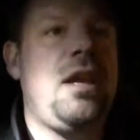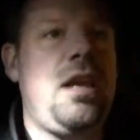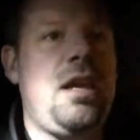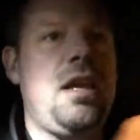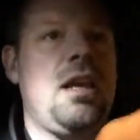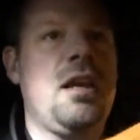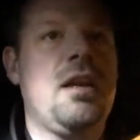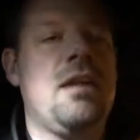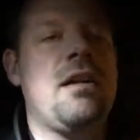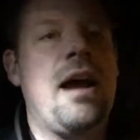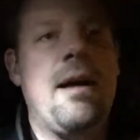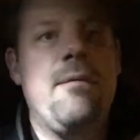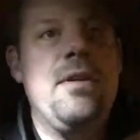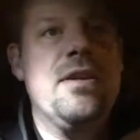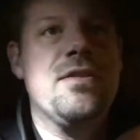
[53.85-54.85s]
in
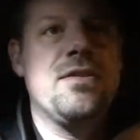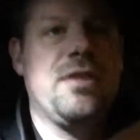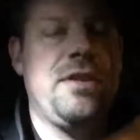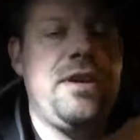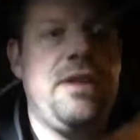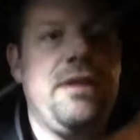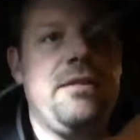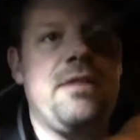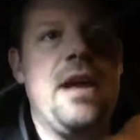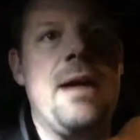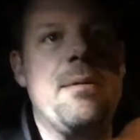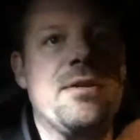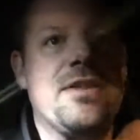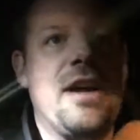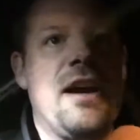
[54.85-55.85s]
obviously the
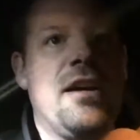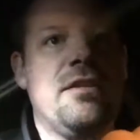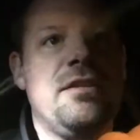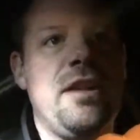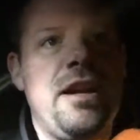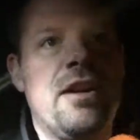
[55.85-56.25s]
Amazon